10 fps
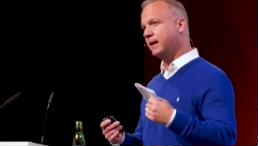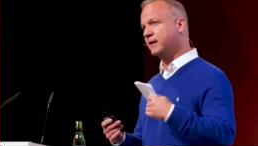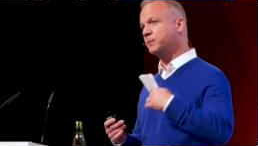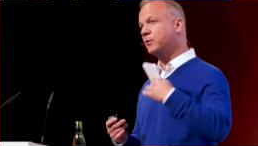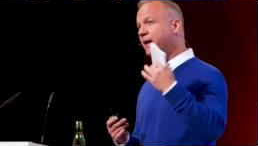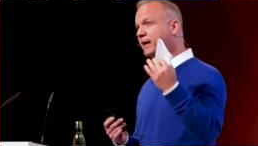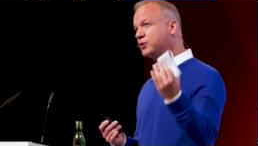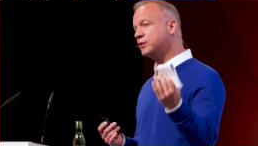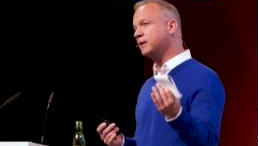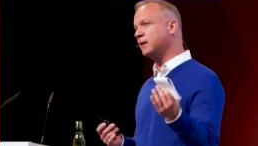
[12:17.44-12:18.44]

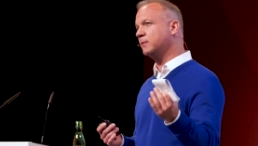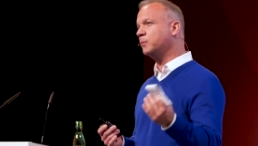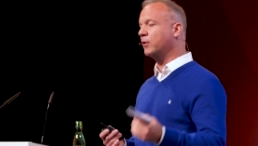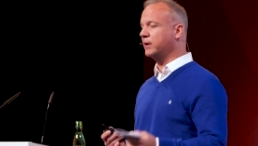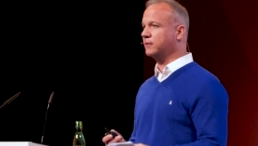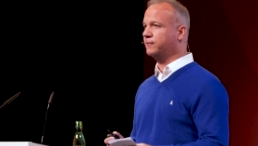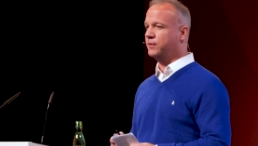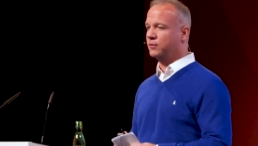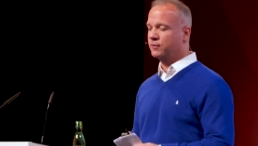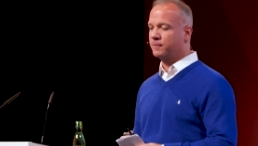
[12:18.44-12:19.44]
aspirational point of
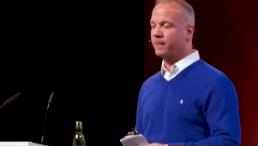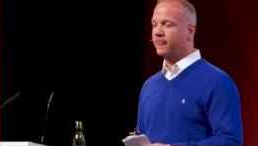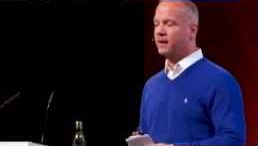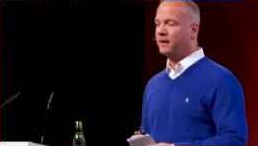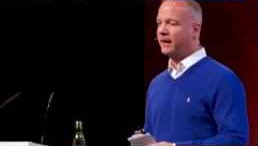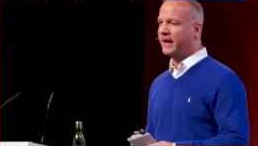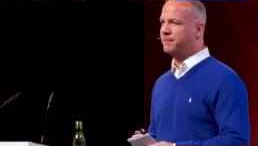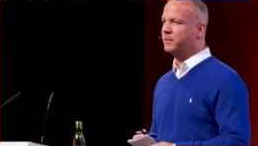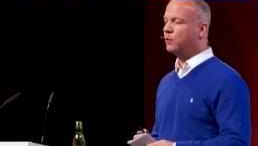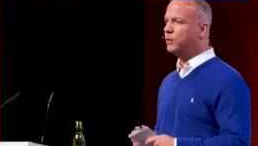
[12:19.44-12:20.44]
view.
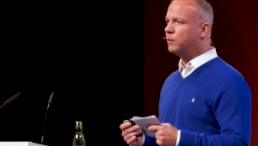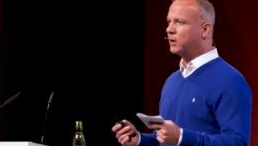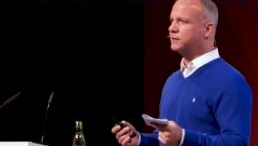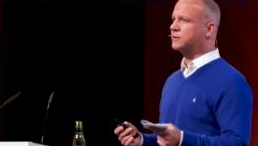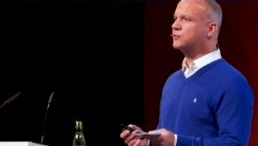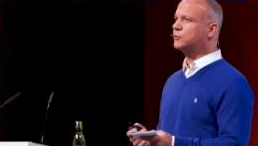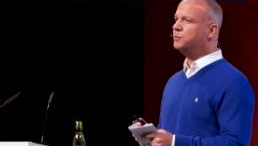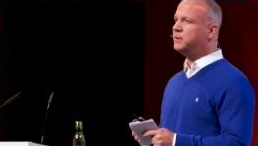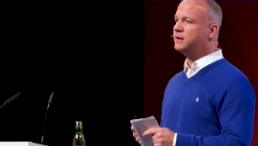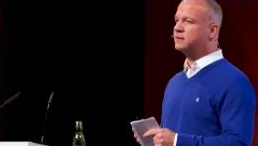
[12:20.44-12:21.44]
Um, we wanted to
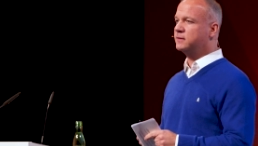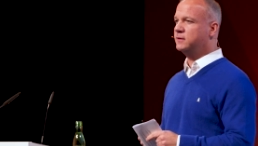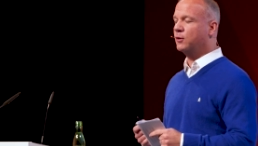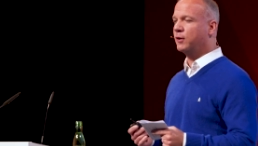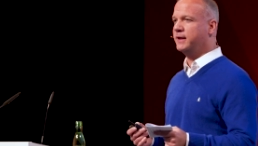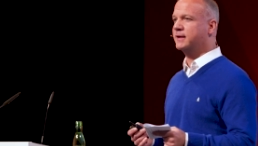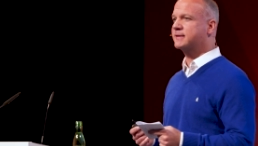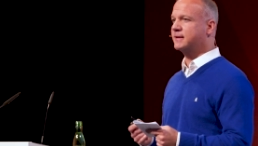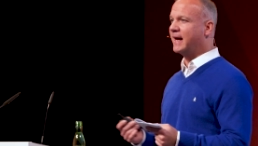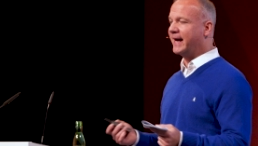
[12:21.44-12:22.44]
meet the
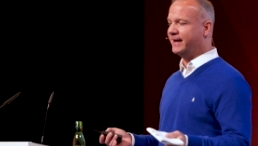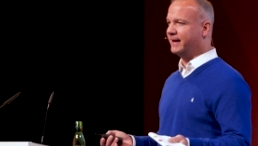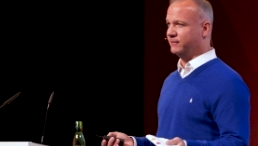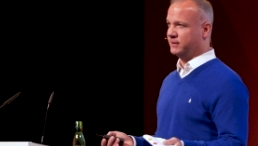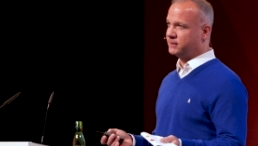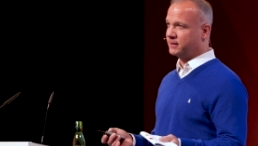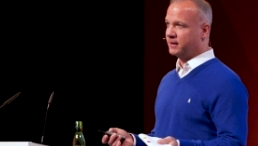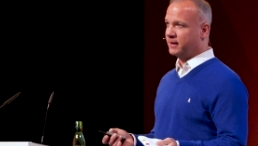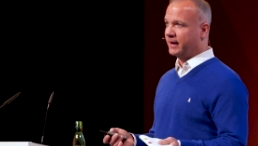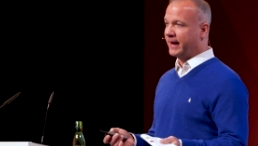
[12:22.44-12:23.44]
audience at eye level.
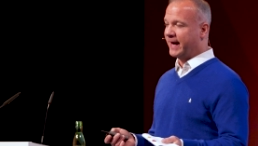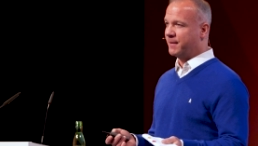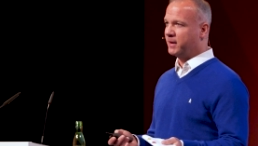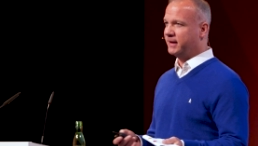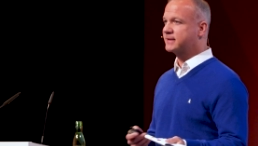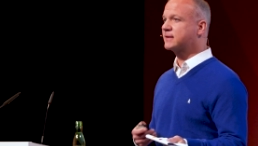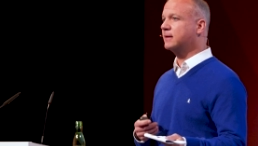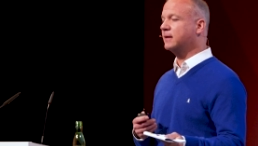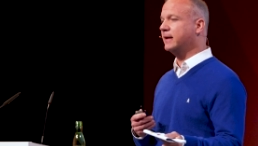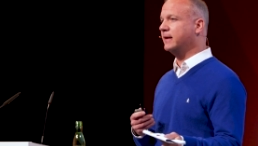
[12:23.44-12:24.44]
Um, and that's
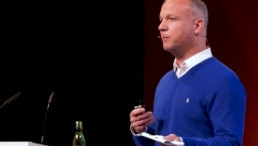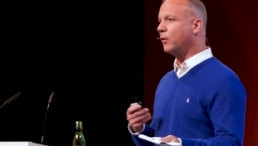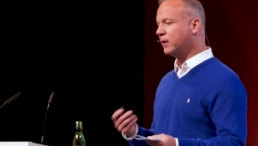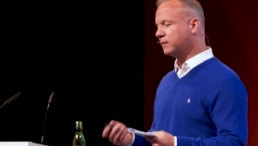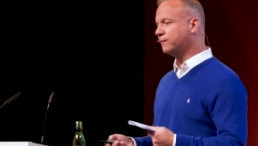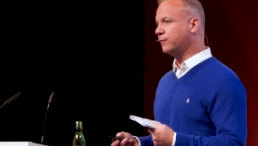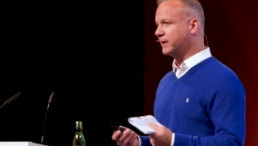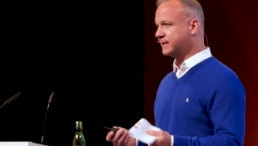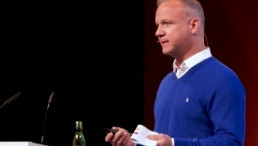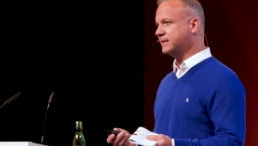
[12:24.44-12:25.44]
important for
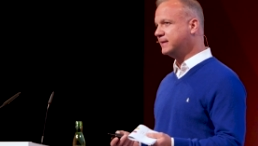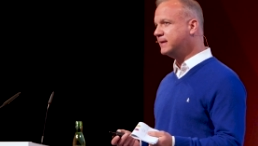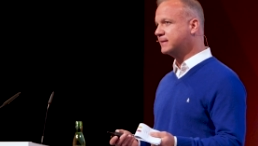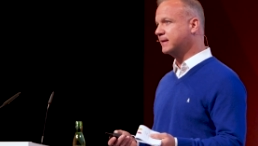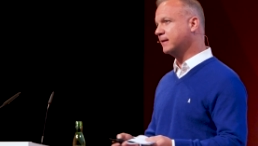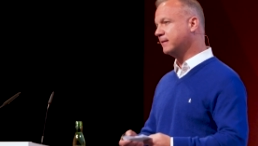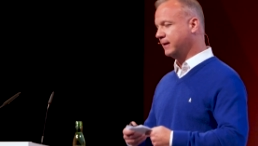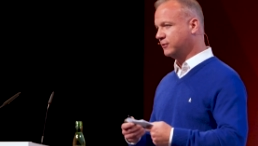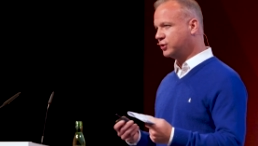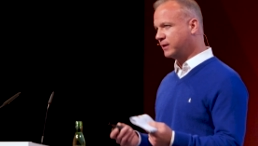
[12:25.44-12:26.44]
us as Deezer
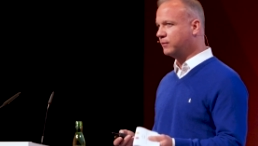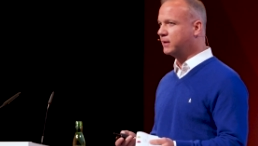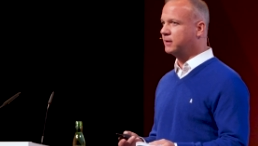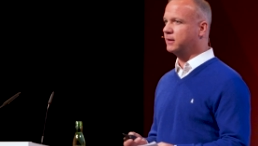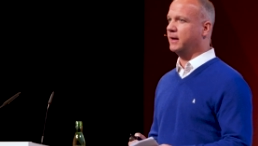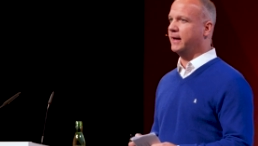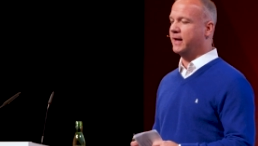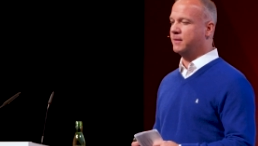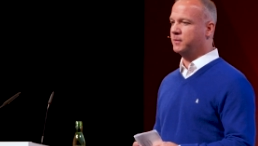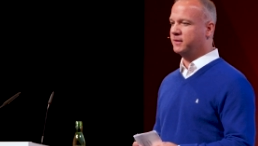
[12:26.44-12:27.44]
in general,
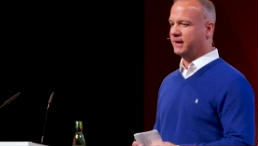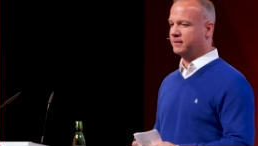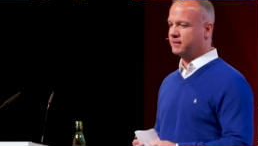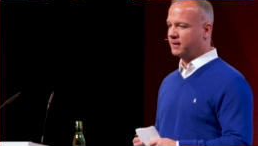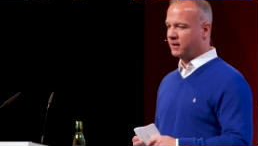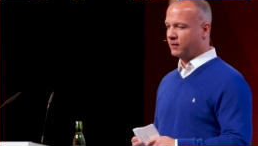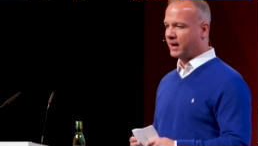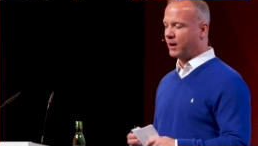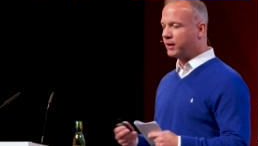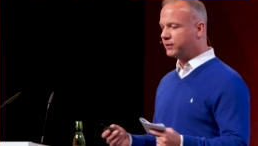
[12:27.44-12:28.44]
um, that
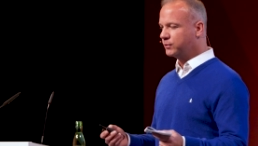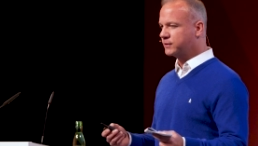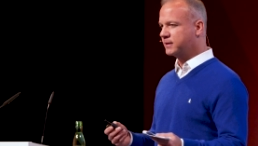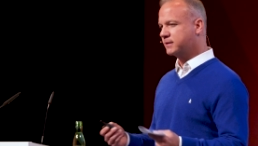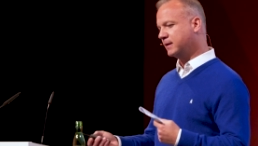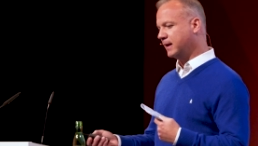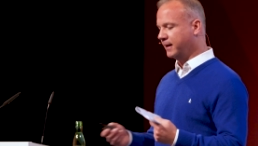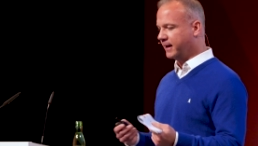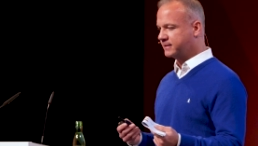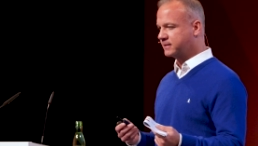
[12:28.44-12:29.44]
our users and
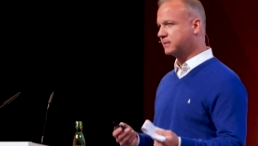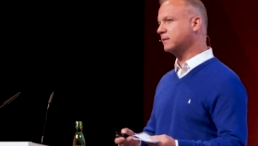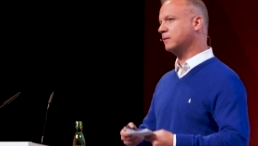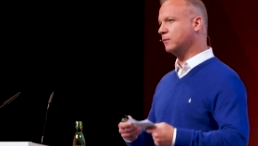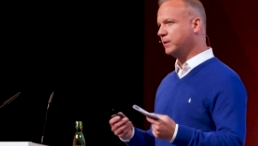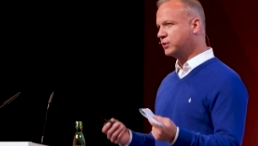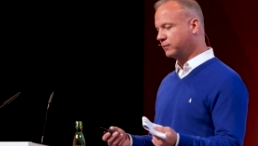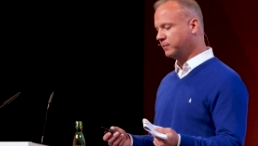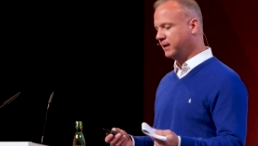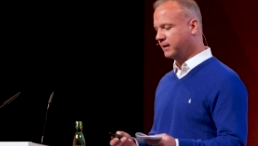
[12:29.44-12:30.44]
us, we
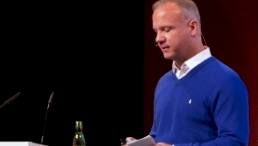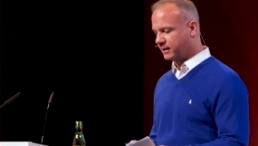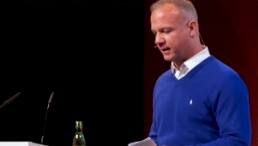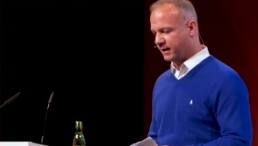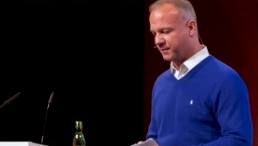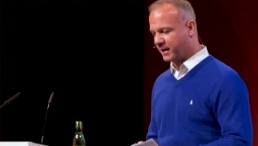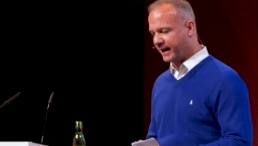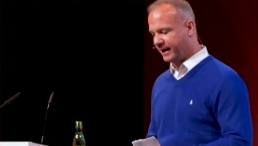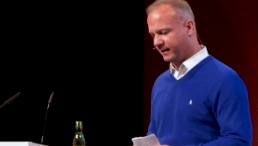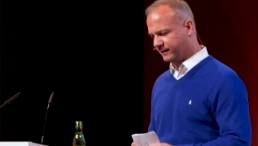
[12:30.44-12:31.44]
should meet at um,
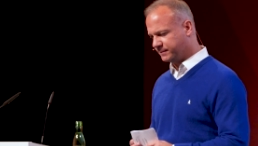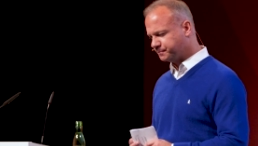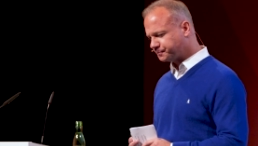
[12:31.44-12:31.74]
eye level.